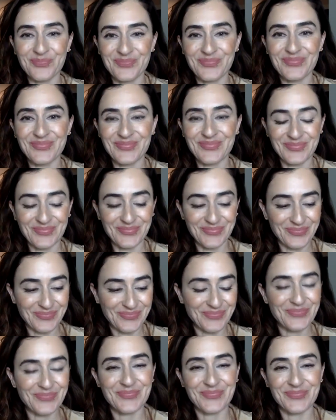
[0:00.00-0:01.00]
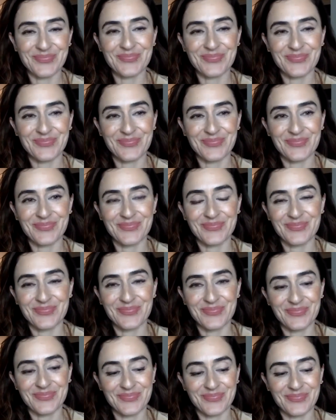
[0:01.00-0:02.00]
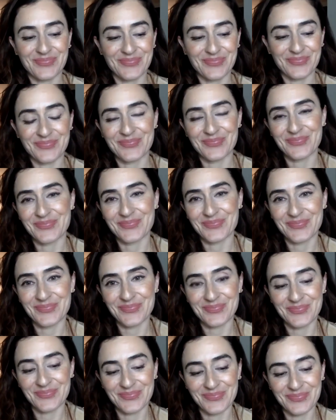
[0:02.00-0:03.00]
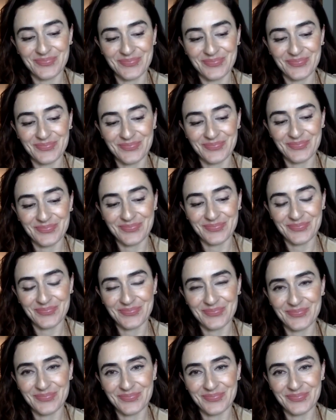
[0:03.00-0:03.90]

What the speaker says: [no speech]